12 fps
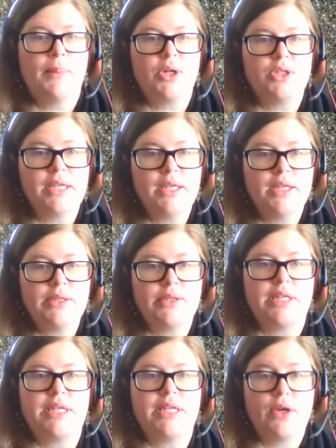
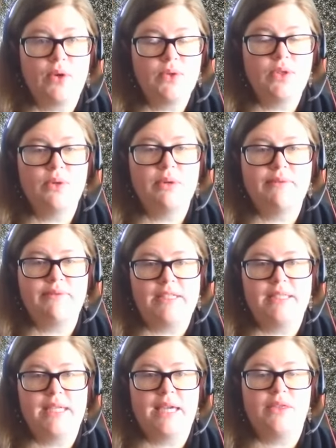particularly those who
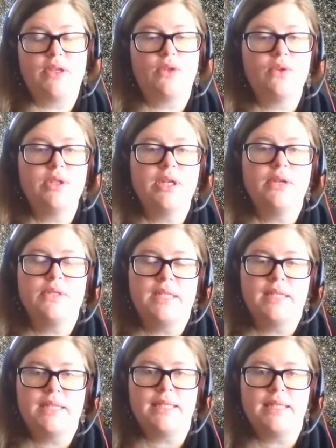investigate the
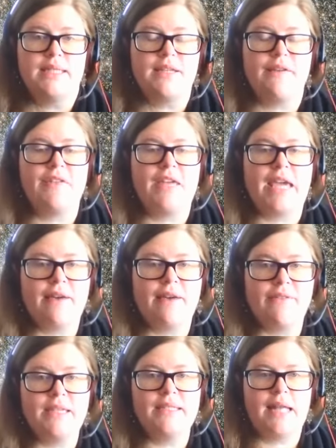nucleosynthesis of the
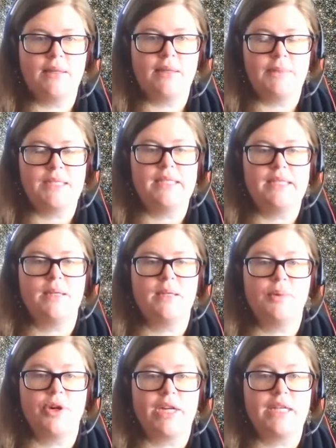heaviest elements in the
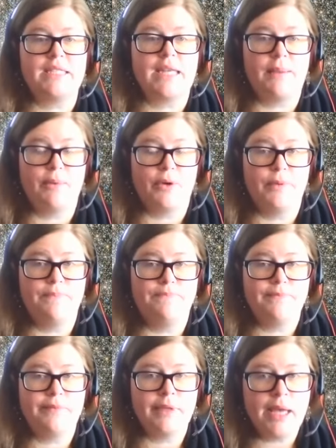periodic table.
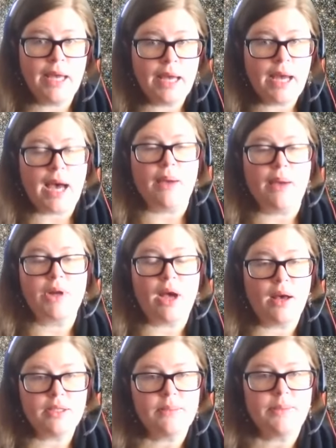I would
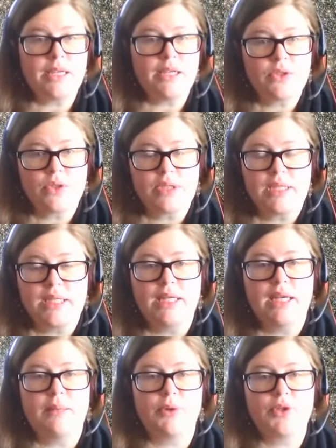also be interested
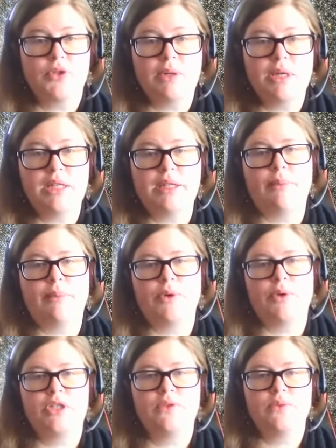in pursuing
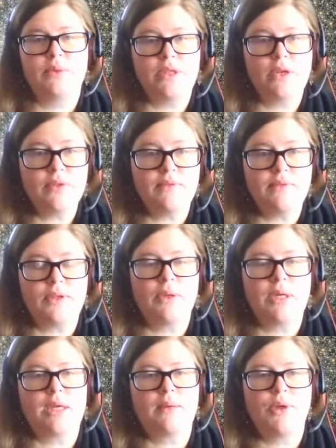collaborations with those of you
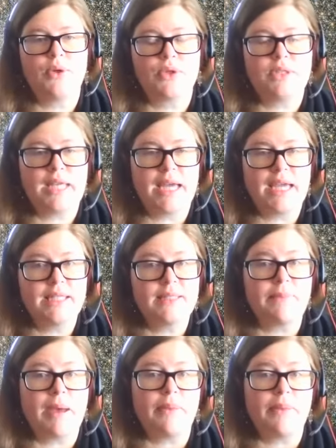in computer
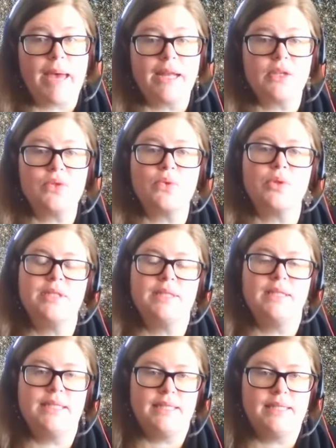science, mathematics, or
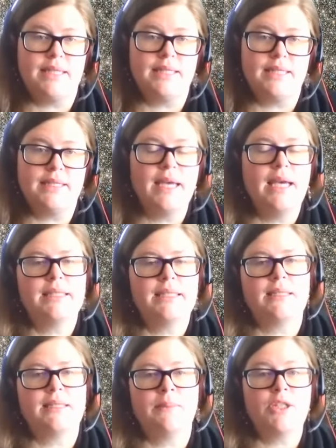statistics,
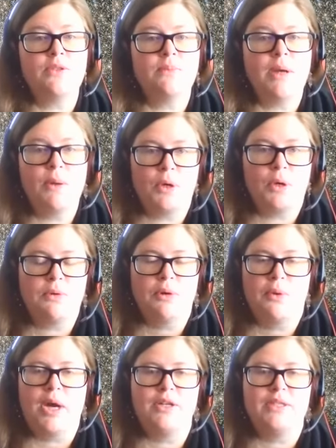since much of my work
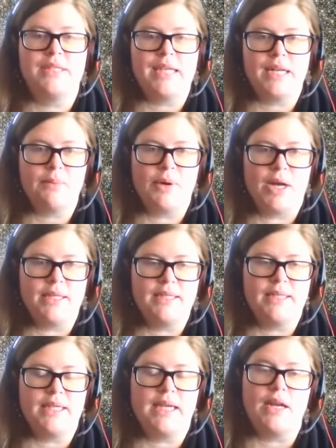requires data
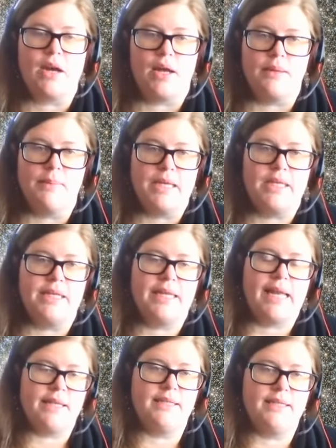processing and automated
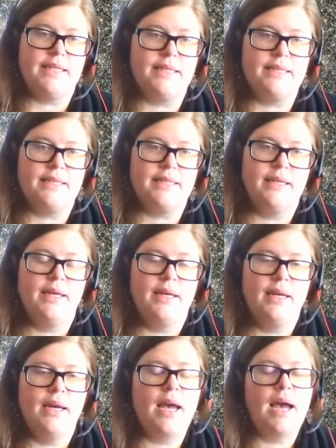analyses.
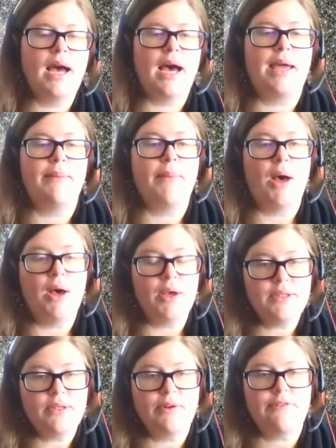I am
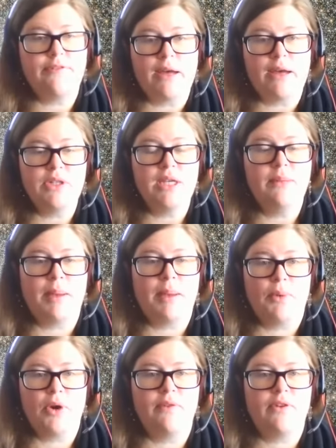also a founding
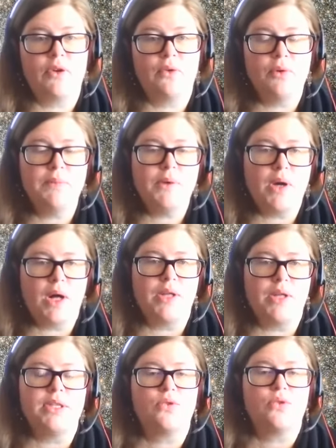member of a group
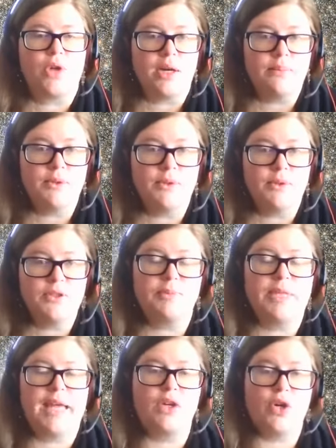called Astronomers for
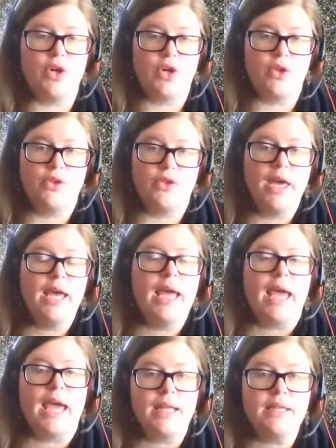Planet Earth
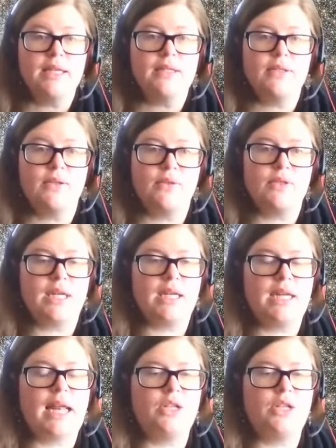and the Associated